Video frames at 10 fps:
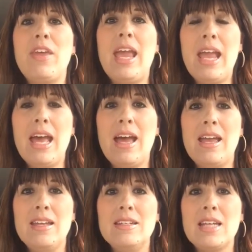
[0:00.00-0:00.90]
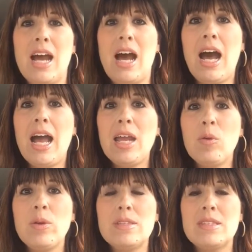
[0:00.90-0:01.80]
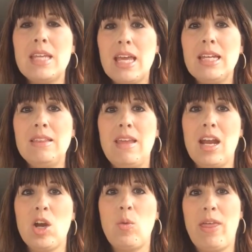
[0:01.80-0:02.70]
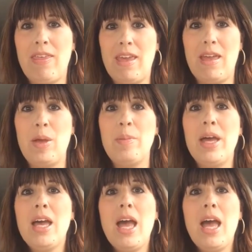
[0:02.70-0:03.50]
And I was standing there with him,